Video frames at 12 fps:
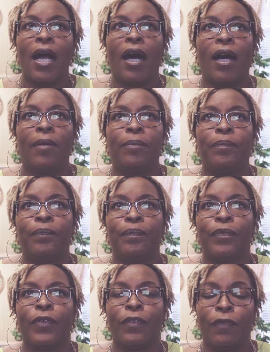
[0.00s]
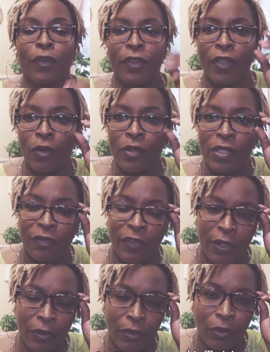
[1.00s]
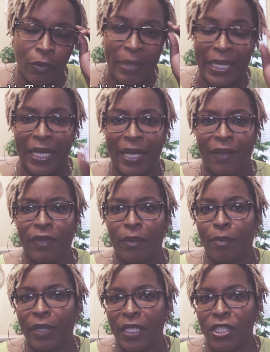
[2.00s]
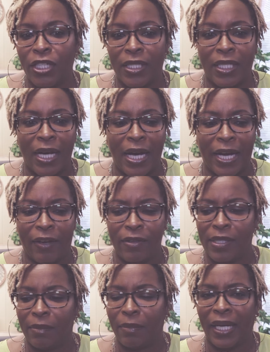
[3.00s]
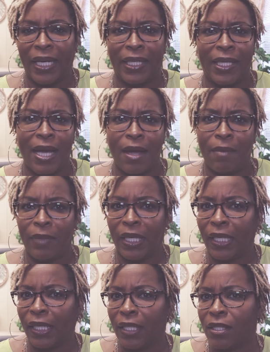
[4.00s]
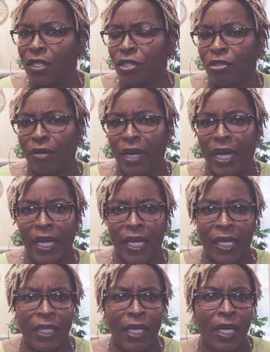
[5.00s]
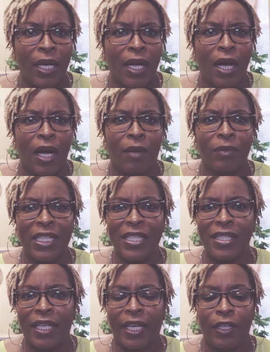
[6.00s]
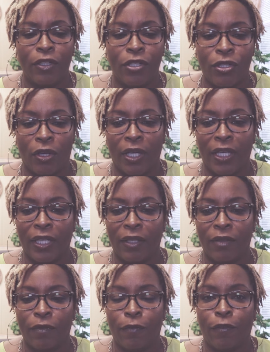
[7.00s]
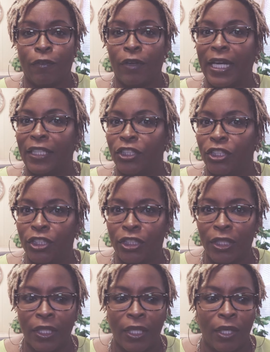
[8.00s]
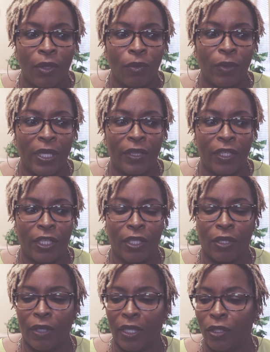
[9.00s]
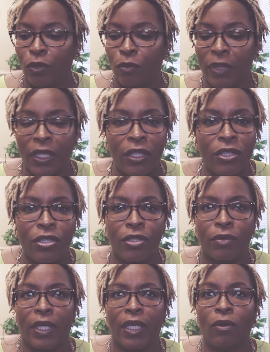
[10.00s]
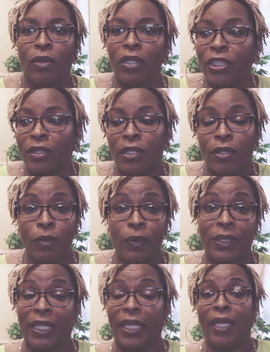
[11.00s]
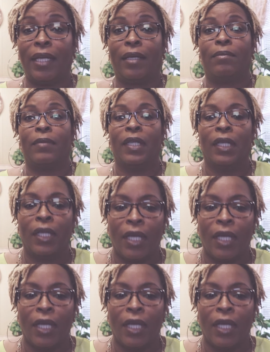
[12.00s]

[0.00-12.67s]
For those of you who may not have the budget to hire somebody to come in to train, let's say you're starting fresh with, a new ministry or just a new team,